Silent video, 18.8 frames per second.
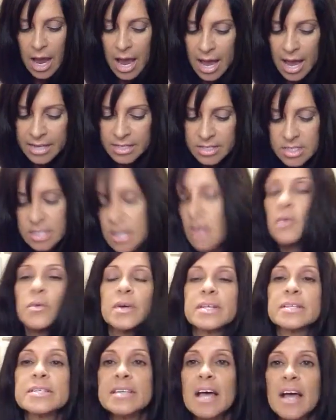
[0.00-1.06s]
And so
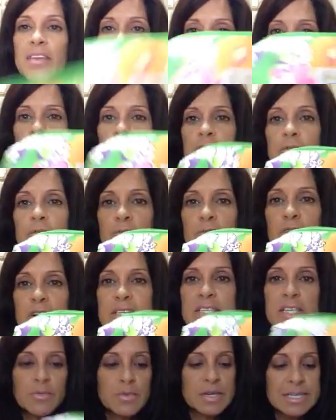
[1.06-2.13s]
inside the little
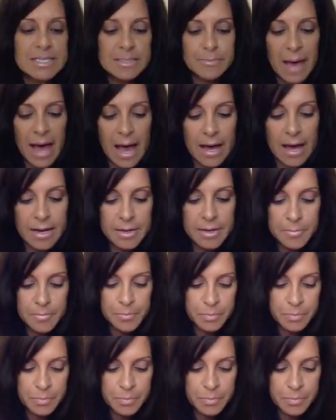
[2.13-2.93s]
Tracy Reese bag,